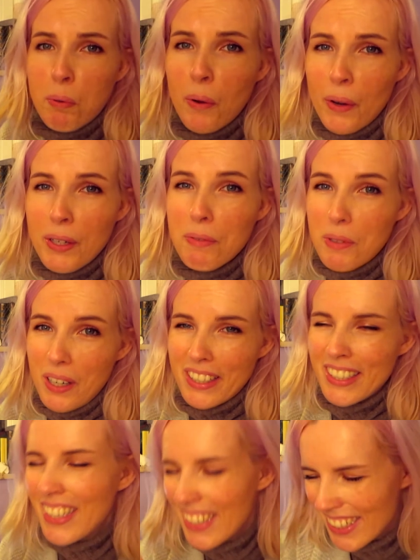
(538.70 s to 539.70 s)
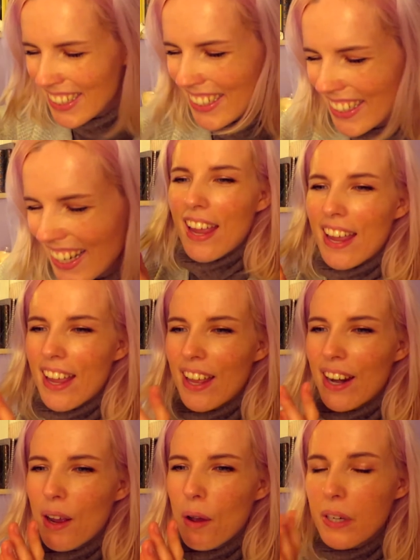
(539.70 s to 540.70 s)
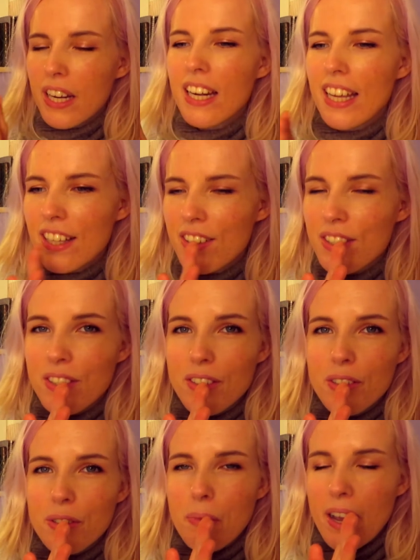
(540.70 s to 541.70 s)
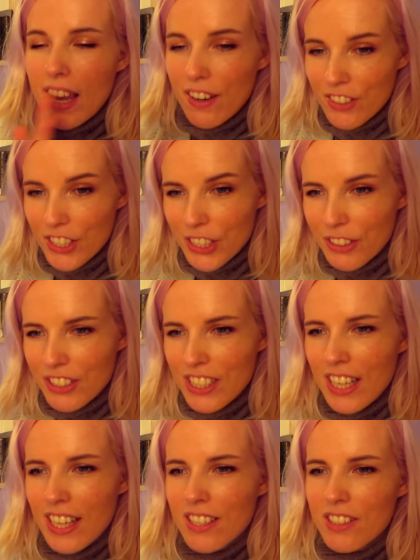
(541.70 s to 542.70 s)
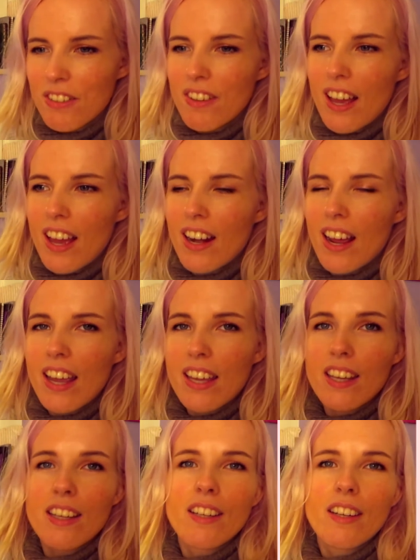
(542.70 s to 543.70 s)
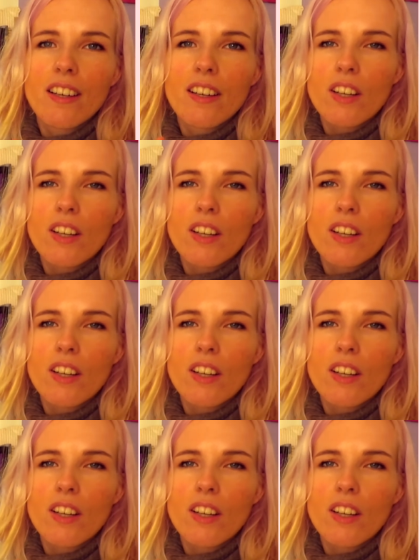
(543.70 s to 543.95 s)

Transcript: point one and put it into my Evernote so that I can